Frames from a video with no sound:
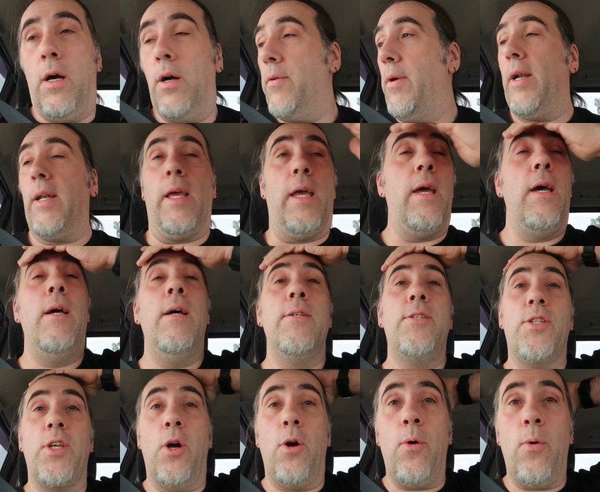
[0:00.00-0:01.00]
Alrighty,
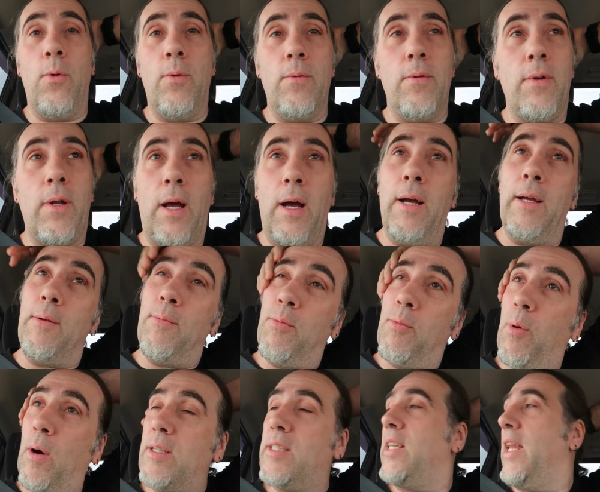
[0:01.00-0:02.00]
so I
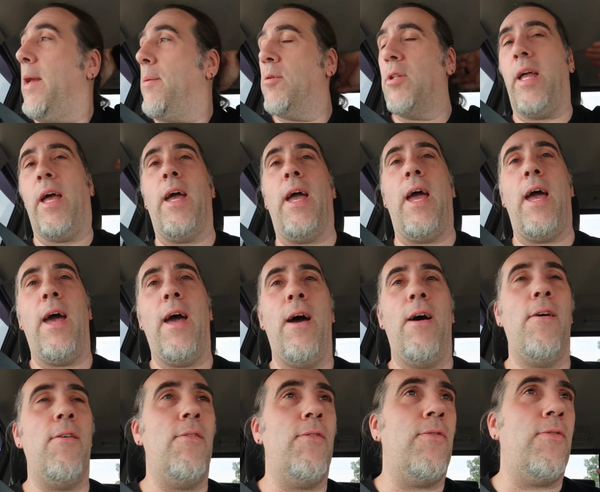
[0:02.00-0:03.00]
wasn't able to
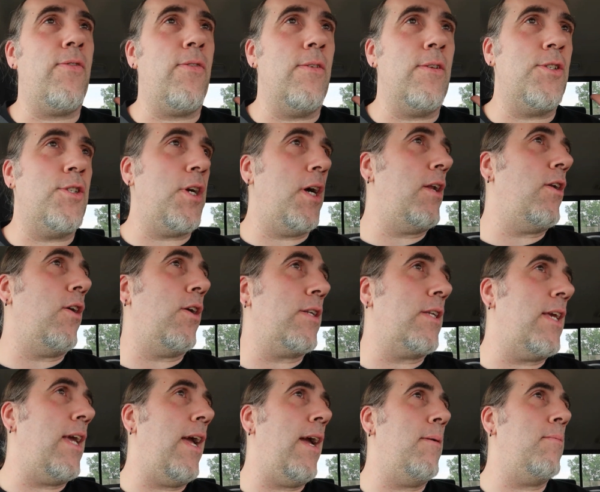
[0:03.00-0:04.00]
have John
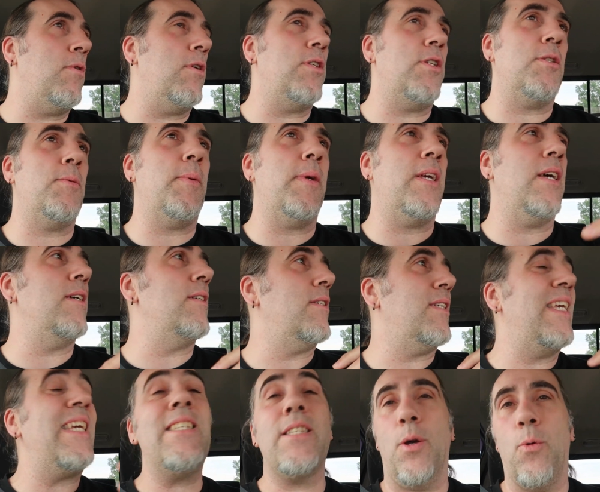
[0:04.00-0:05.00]
on camera just
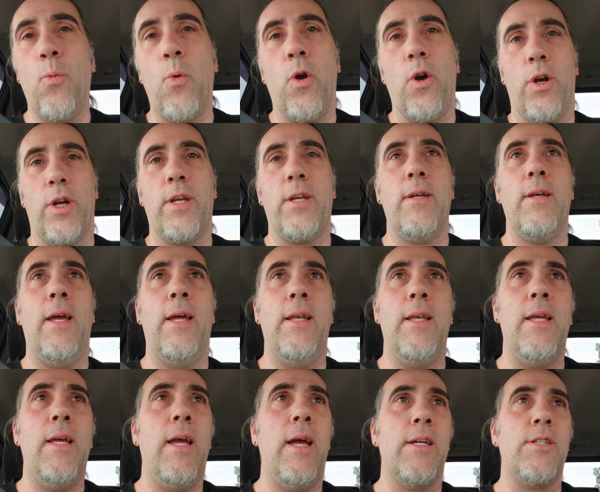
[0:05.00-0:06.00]
because he's at work
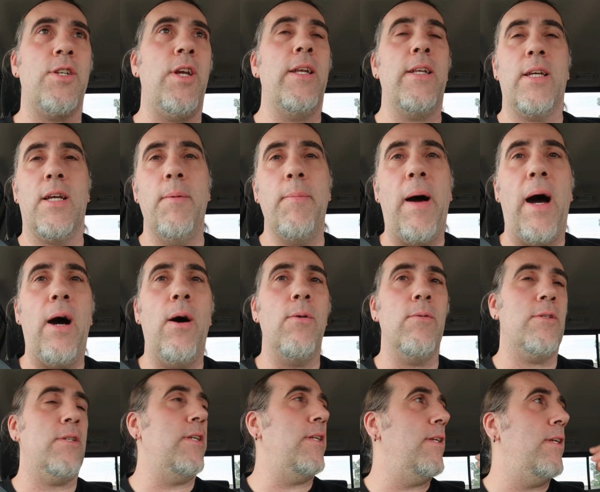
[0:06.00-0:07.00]
and he actually had to come
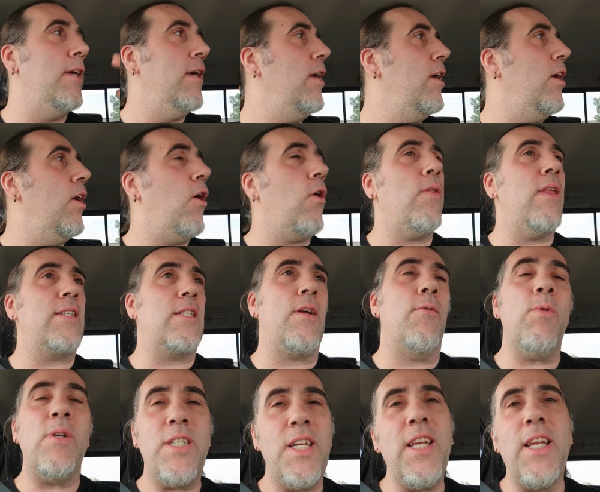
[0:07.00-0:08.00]
out and all that
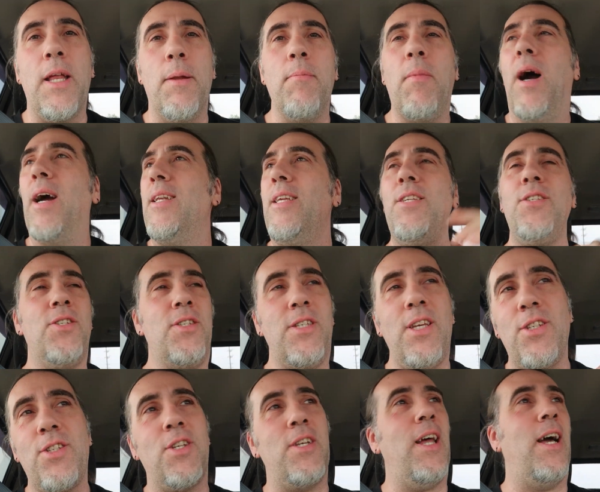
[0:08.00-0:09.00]
stuff, which he didn't mind. He's
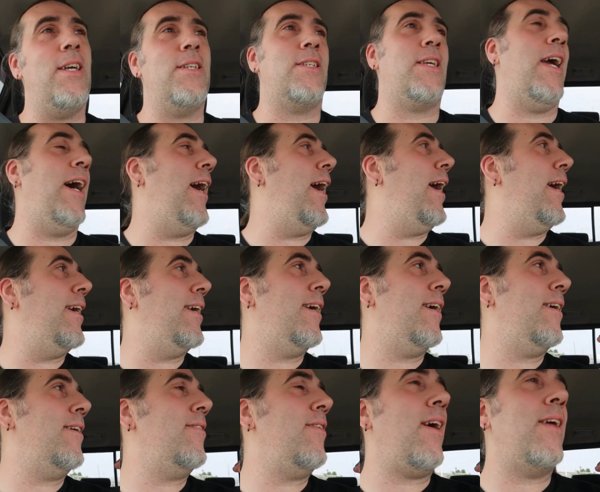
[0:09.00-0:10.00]
such a nice guy.
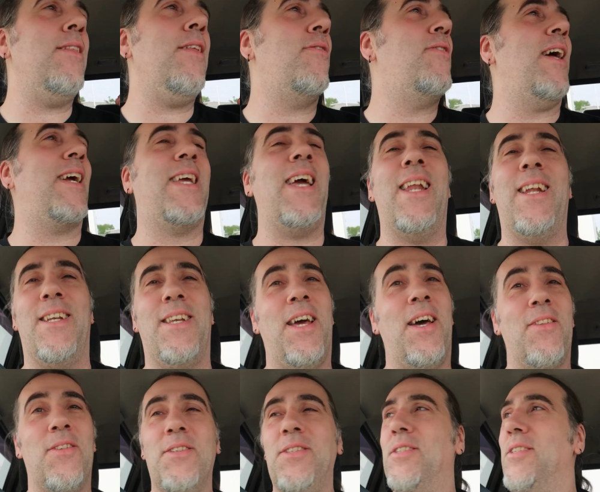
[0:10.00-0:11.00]
I love that guy to
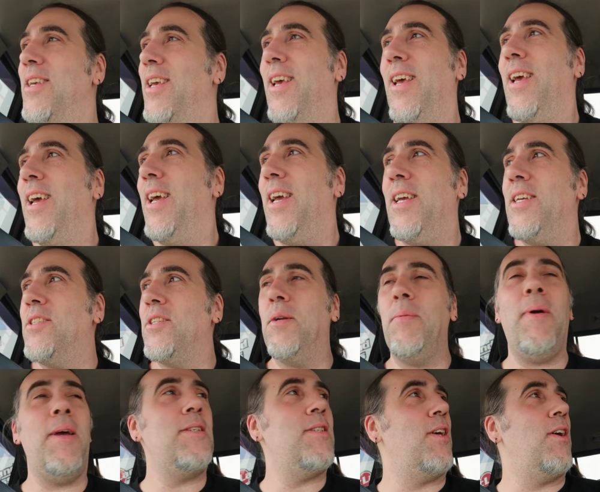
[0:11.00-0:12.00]
death. He's he's
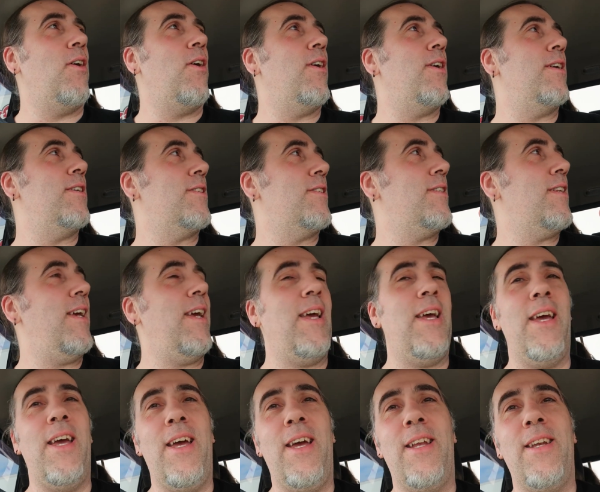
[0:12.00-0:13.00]
an amazing artist
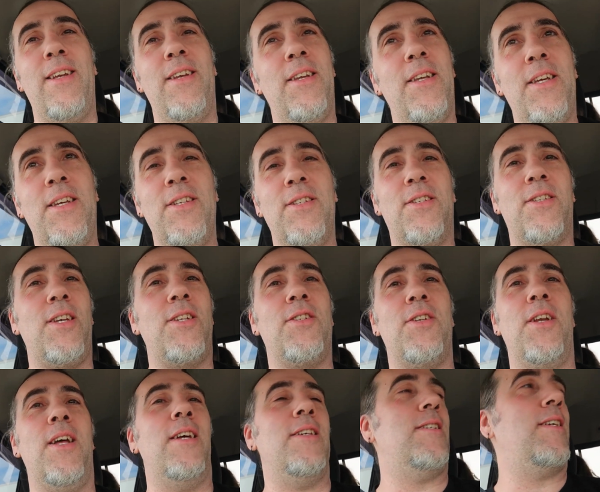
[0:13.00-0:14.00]
and he's
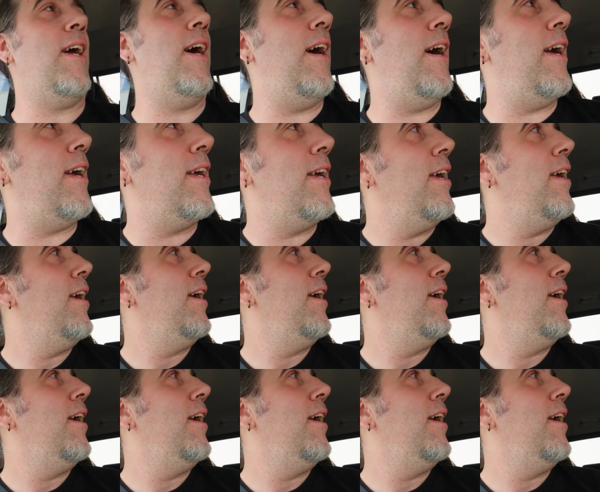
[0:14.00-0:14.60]
such a nice guy.